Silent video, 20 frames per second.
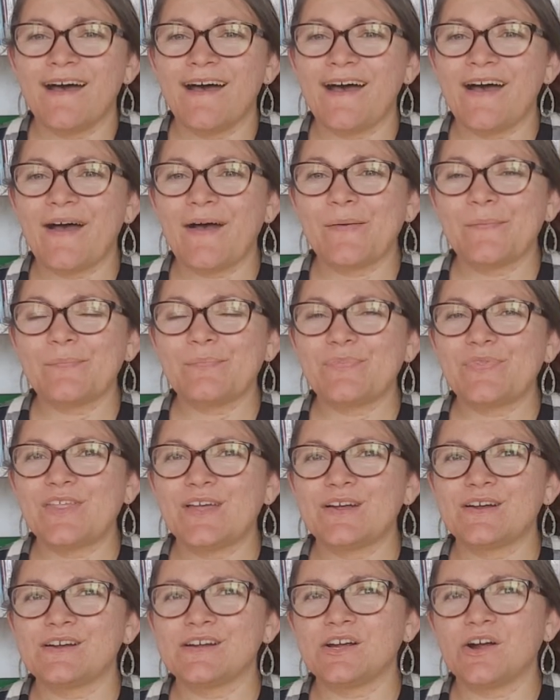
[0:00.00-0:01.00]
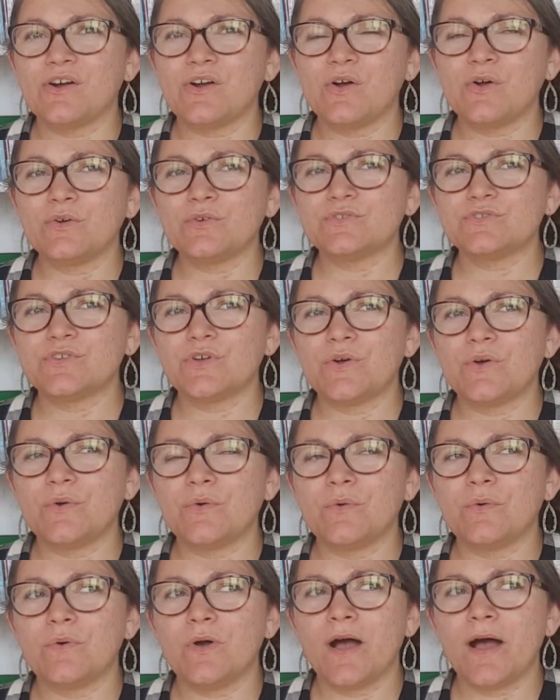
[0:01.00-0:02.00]
Um, there are
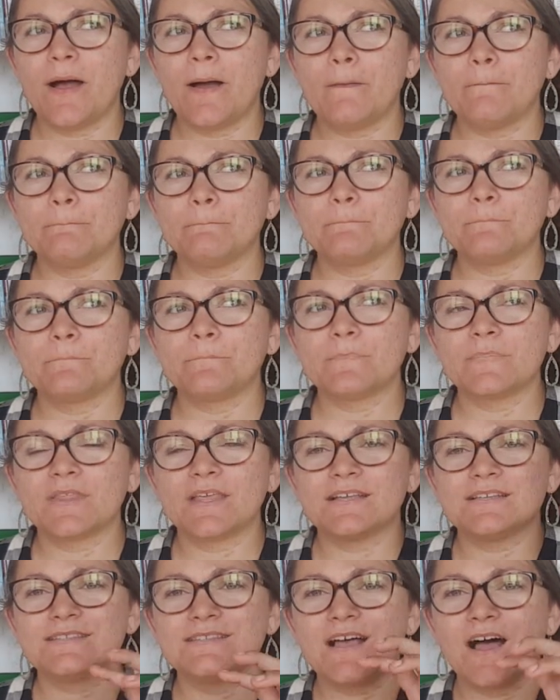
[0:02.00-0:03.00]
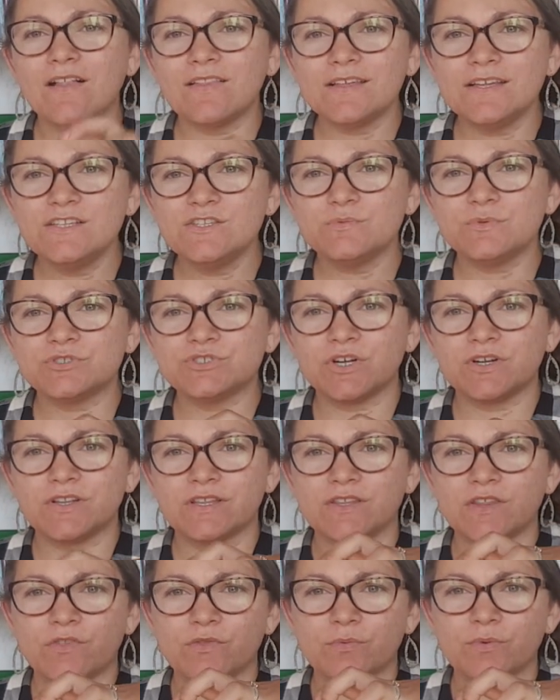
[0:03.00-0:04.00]
also um, solids, which are
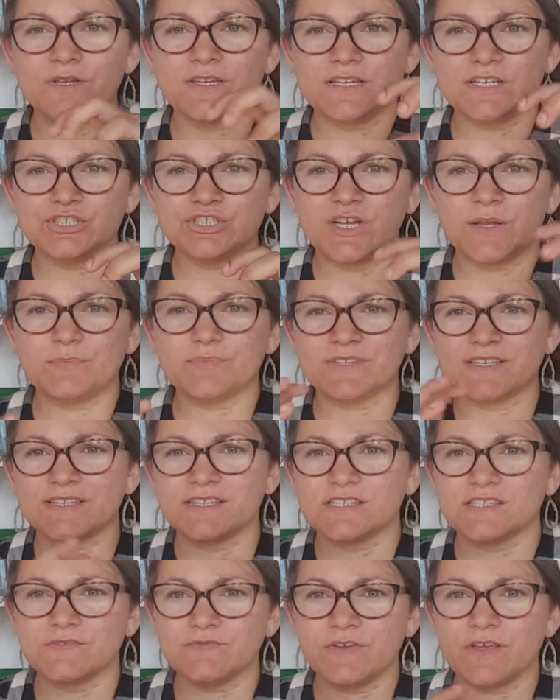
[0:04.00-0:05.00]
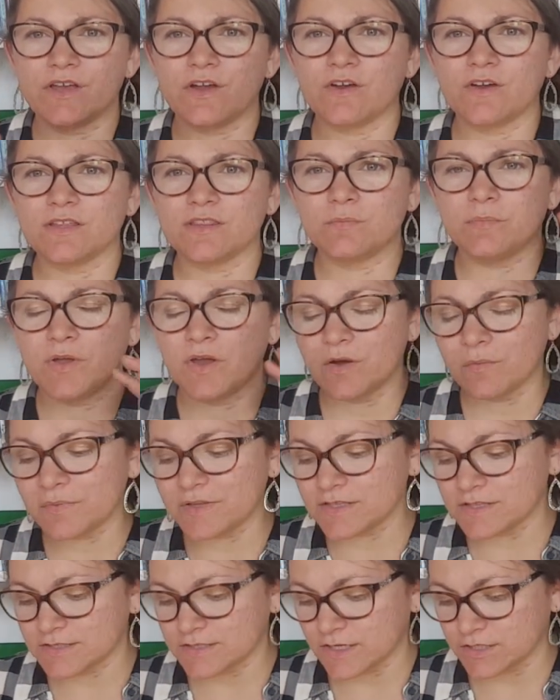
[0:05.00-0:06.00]
like the three D shapes, like the sphere and the
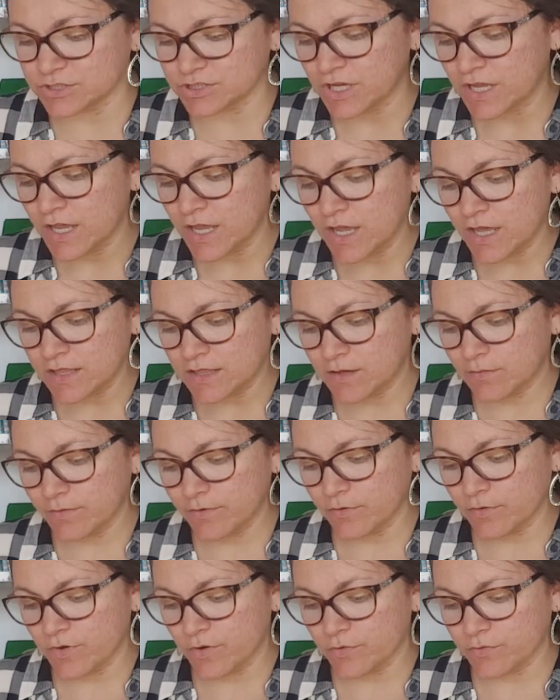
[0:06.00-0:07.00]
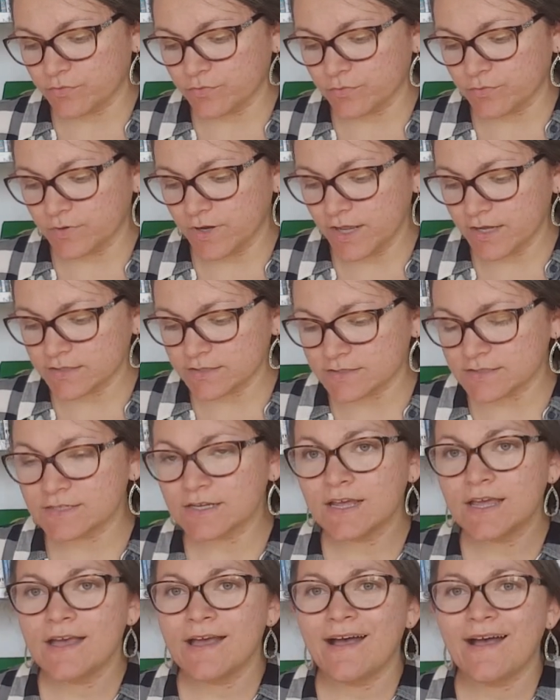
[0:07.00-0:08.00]
pyramid and such, that we will go through next.
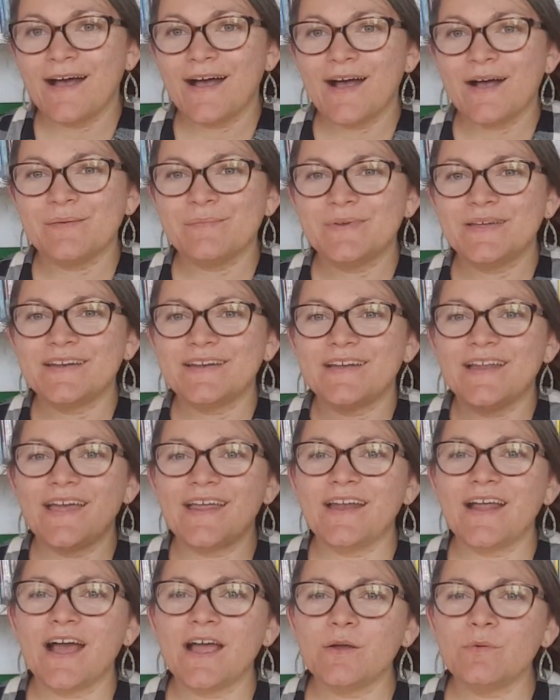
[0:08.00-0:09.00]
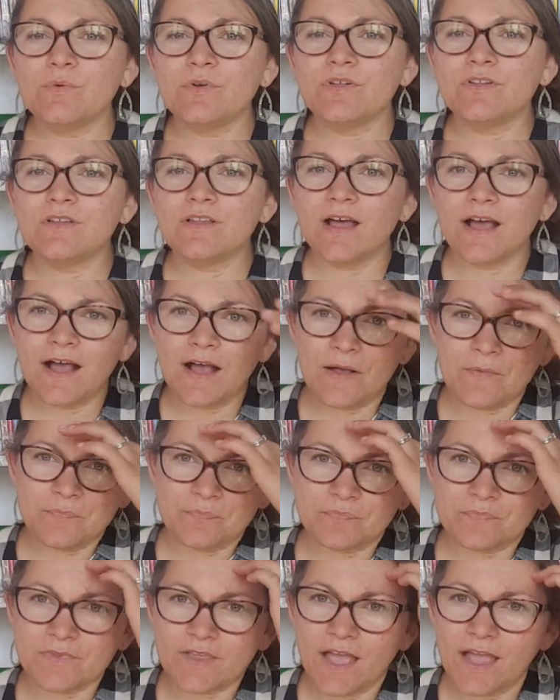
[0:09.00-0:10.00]
Um, and, and I will,
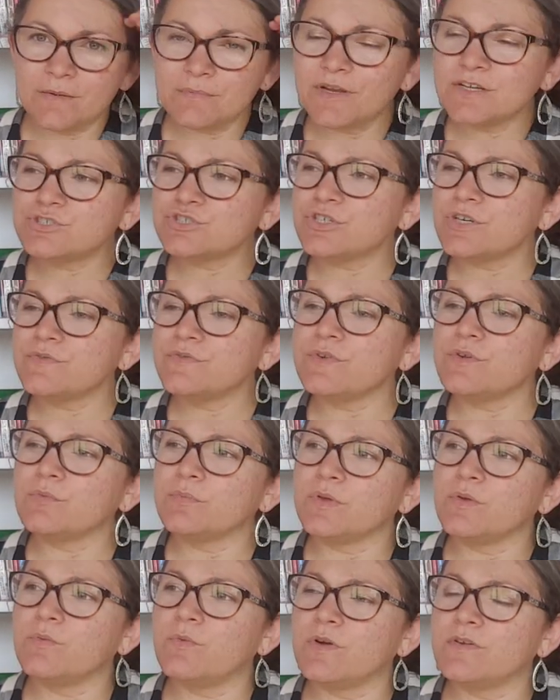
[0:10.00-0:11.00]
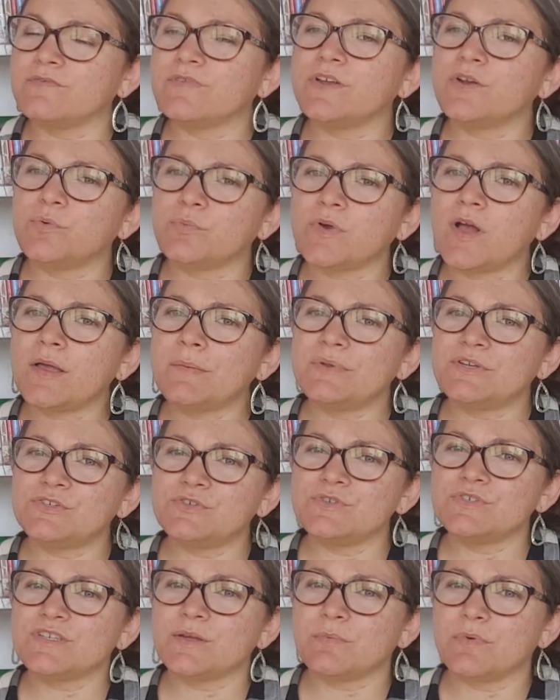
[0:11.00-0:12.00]
um, I'm not sure if it will be one, it'll probably be
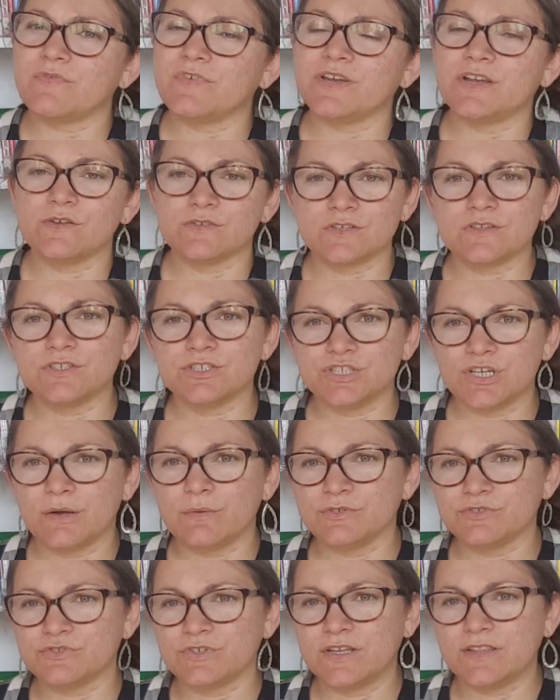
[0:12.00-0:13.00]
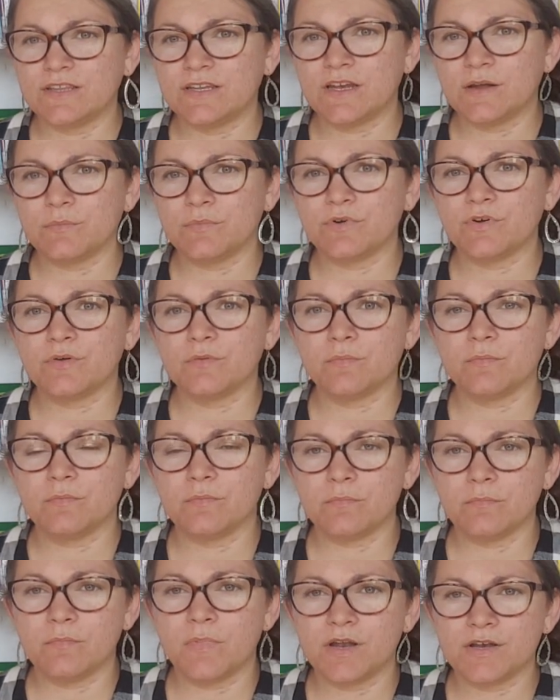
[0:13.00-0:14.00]
two separate videos on the geometry and the number
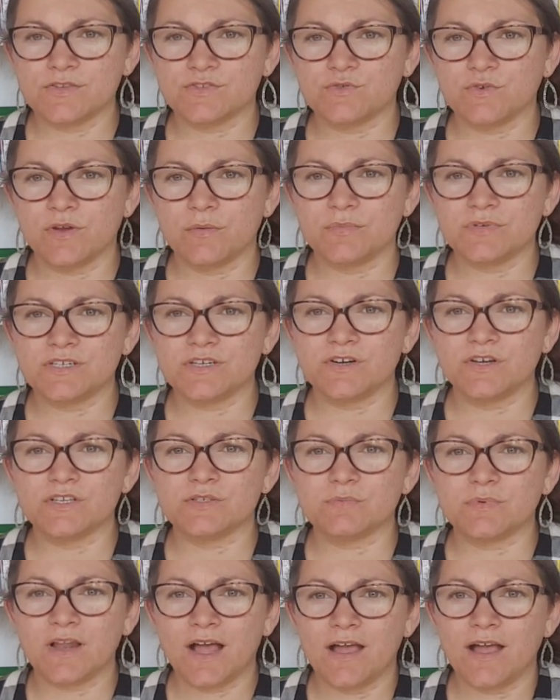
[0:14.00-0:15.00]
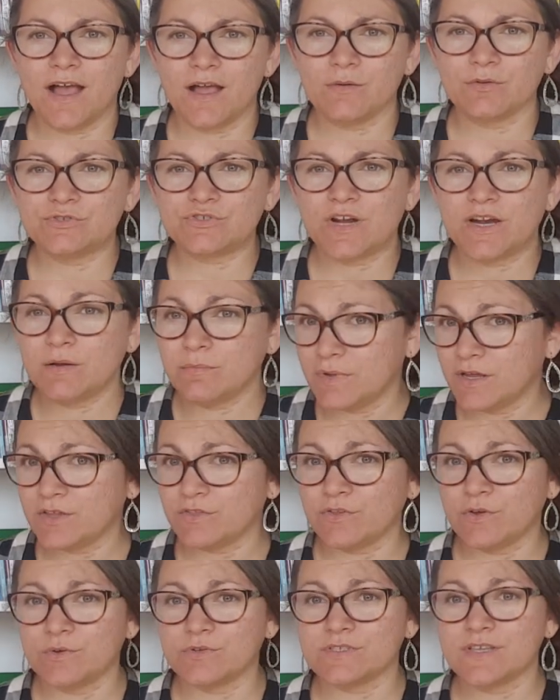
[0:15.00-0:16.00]
Montessori materials, but I, I will try to
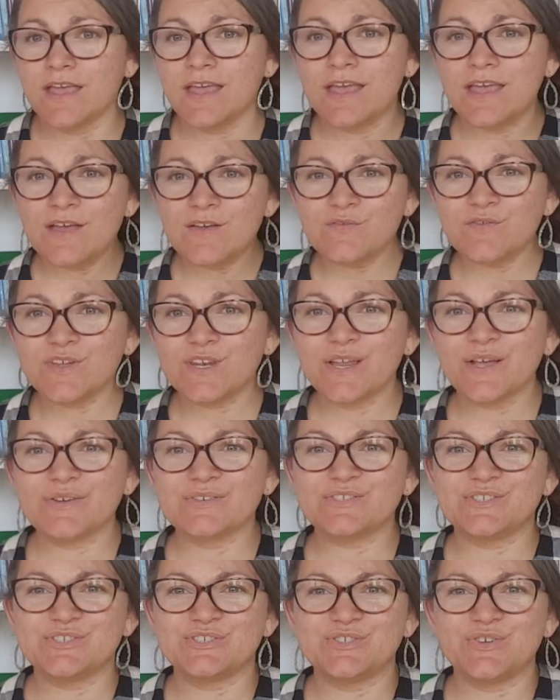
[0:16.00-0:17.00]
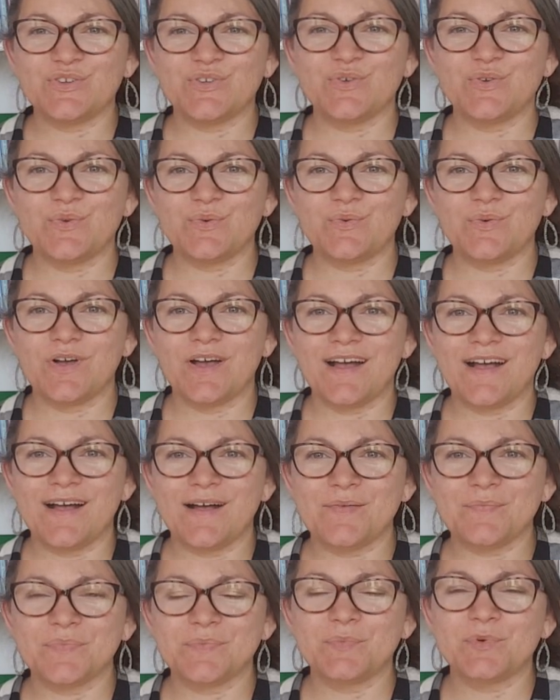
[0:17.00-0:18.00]
make those videos to show you
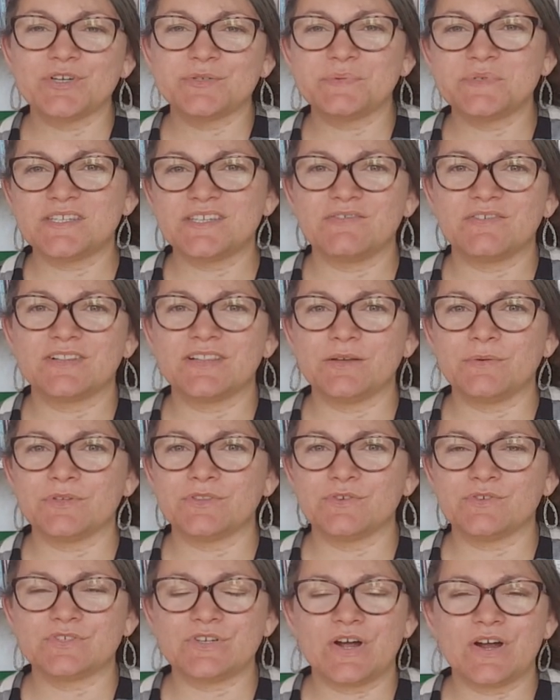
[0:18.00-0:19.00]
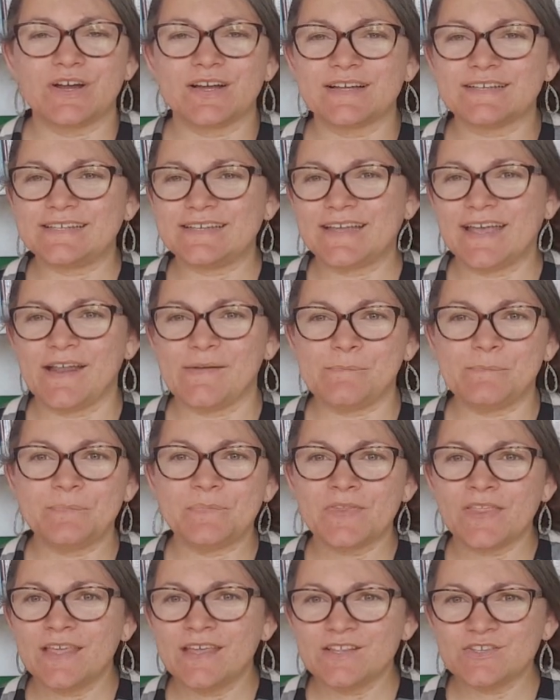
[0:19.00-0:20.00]
um, more specifically what those are, because again,
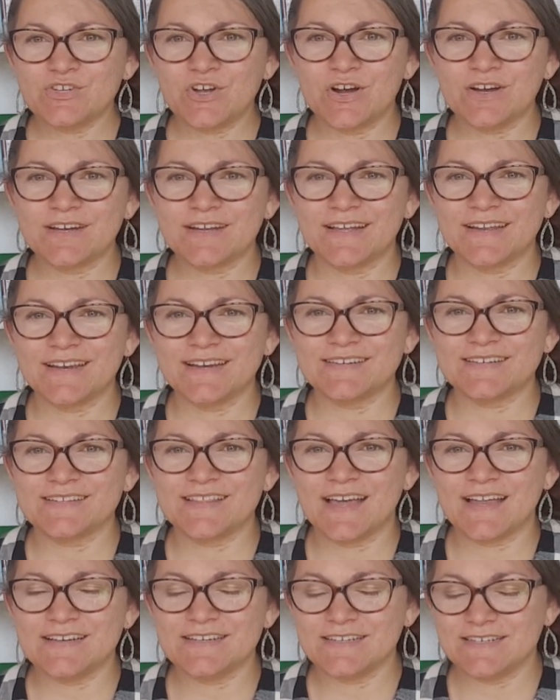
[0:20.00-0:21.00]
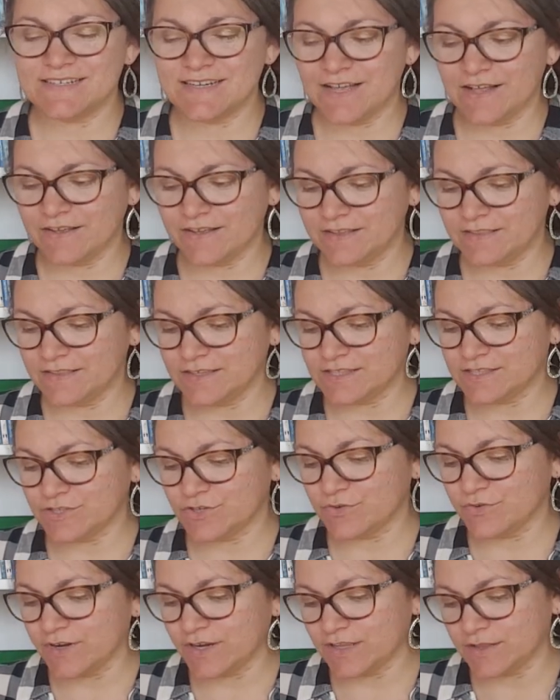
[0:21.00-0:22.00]
it's hard to get into that in detail in this
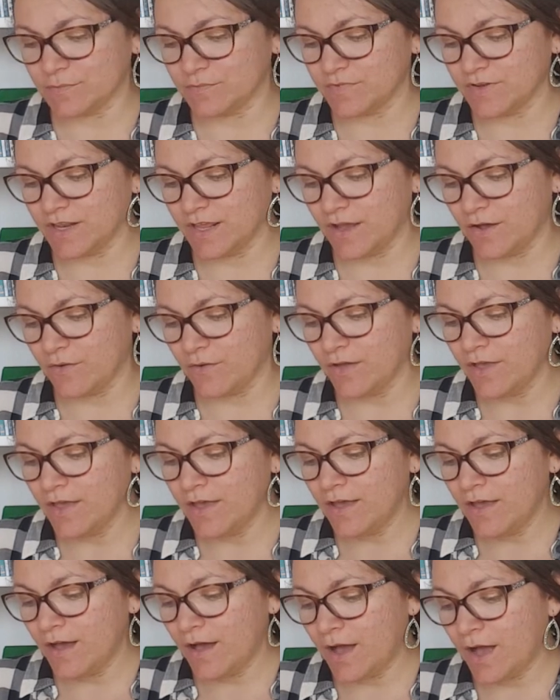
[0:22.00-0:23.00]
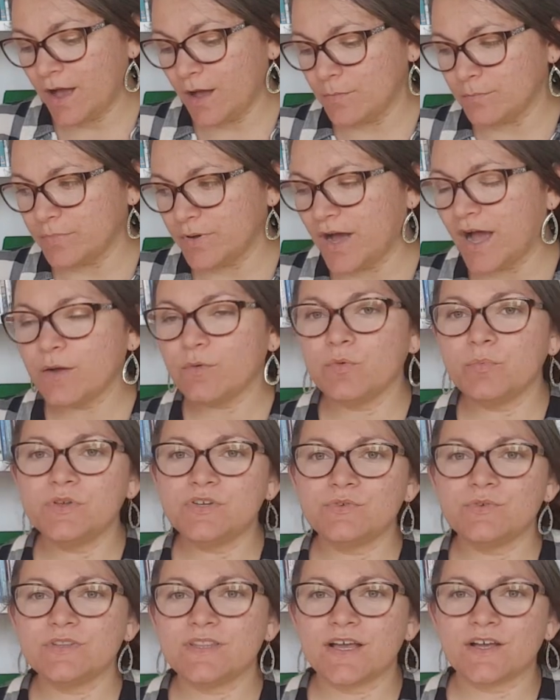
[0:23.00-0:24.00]
curriculum video, um, but I will be
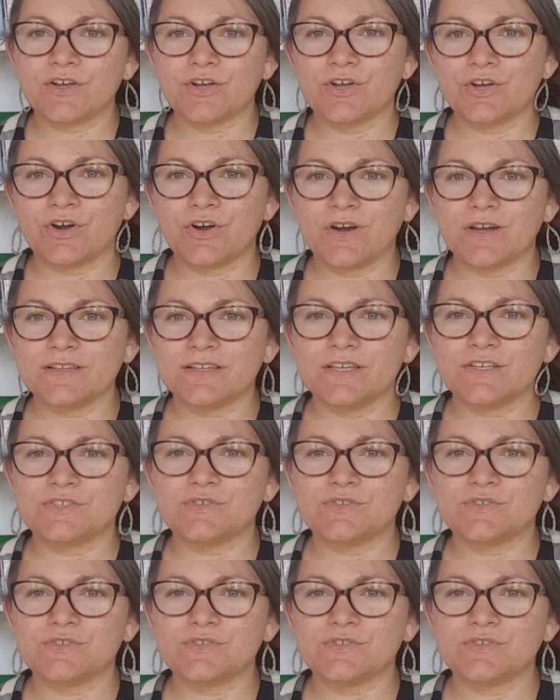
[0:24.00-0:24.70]
doing that concurrently.